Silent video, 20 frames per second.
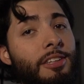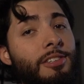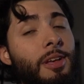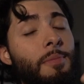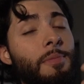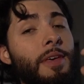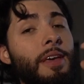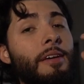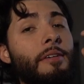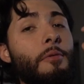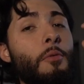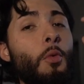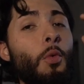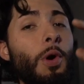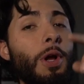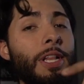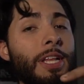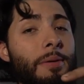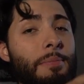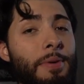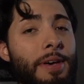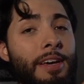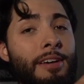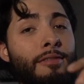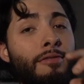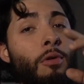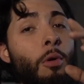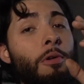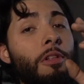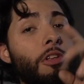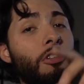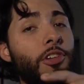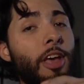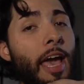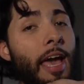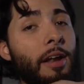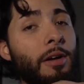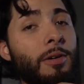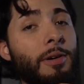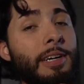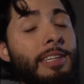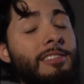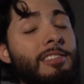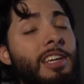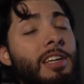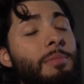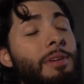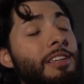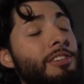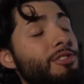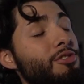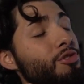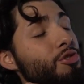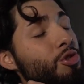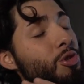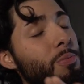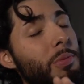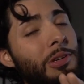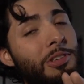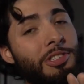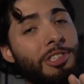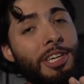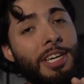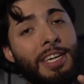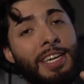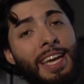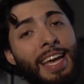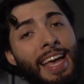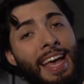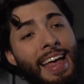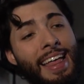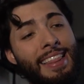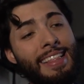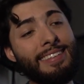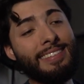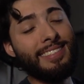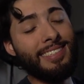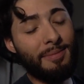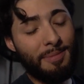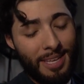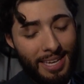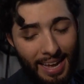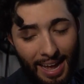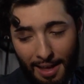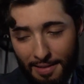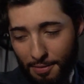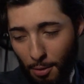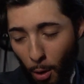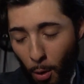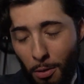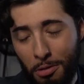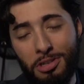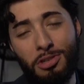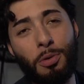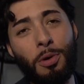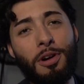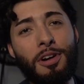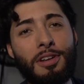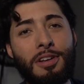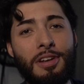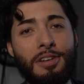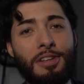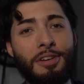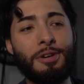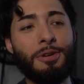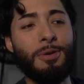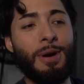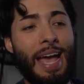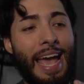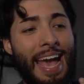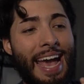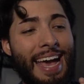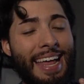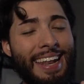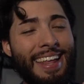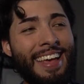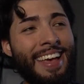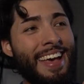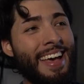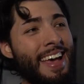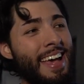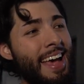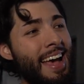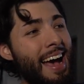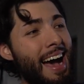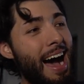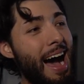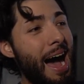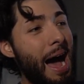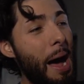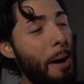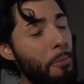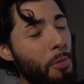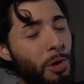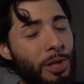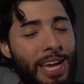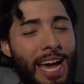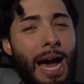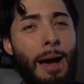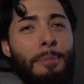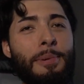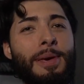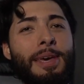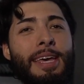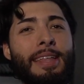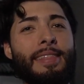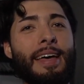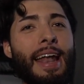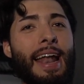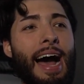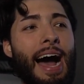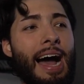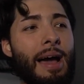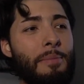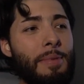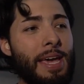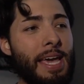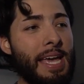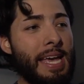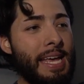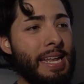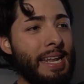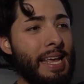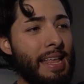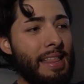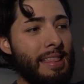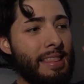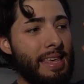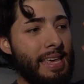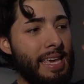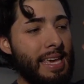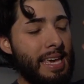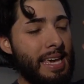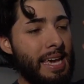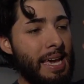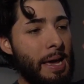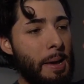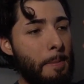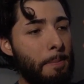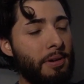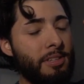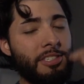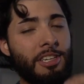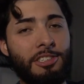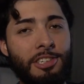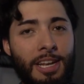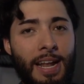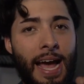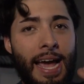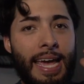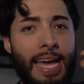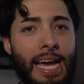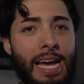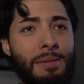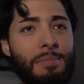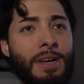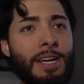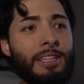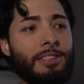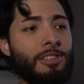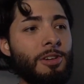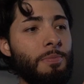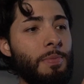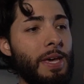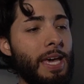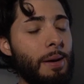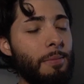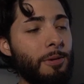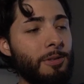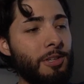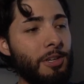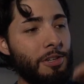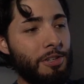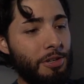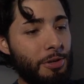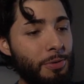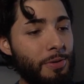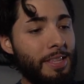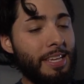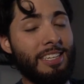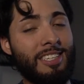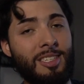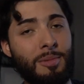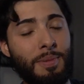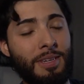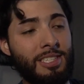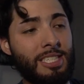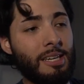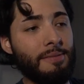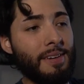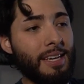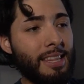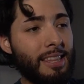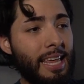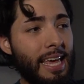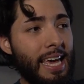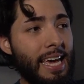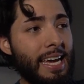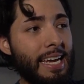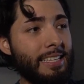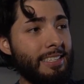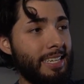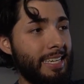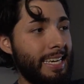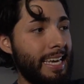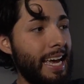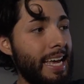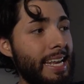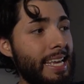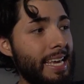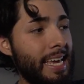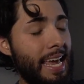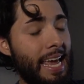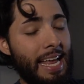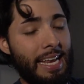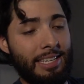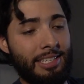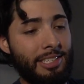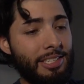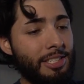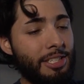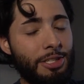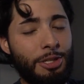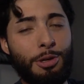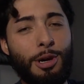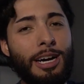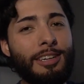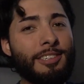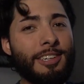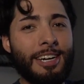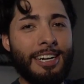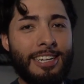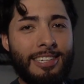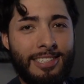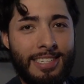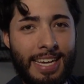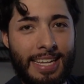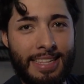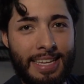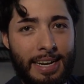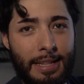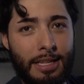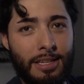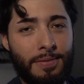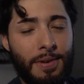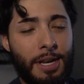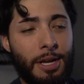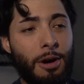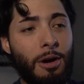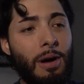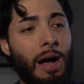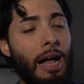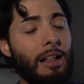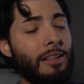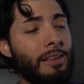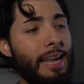something really big for the channel. It's gonna be super sick. This is something I've always wanted to do, and I'm really happy that I'm in the position I am to be able to do this specific thing and to get it. And you guys are gonna see at the end of this video, I'll